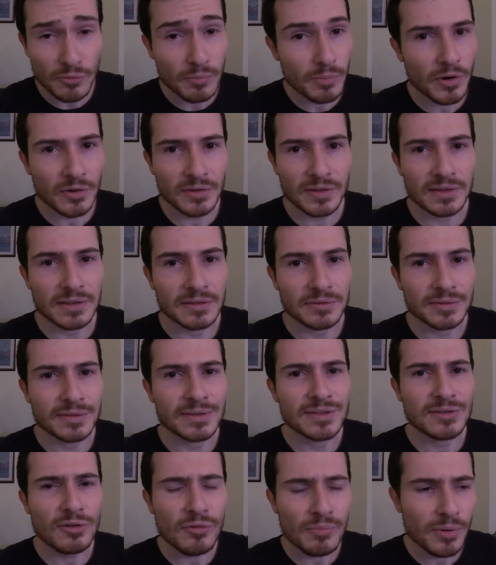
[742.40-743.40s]
positive,
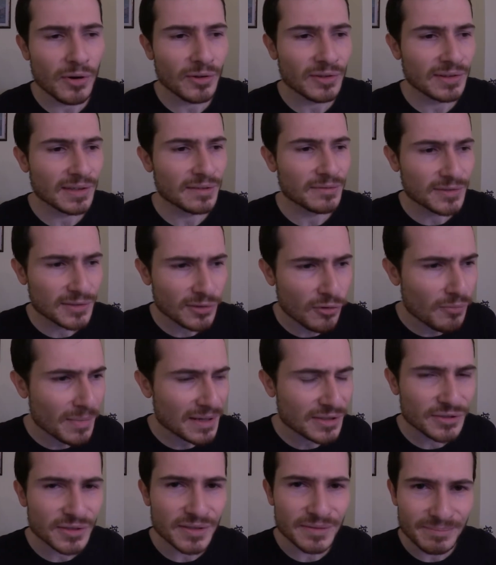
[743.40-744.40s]
so
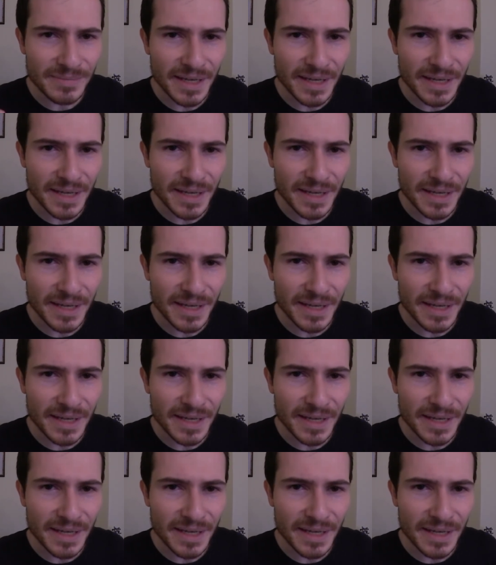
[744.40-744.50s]
much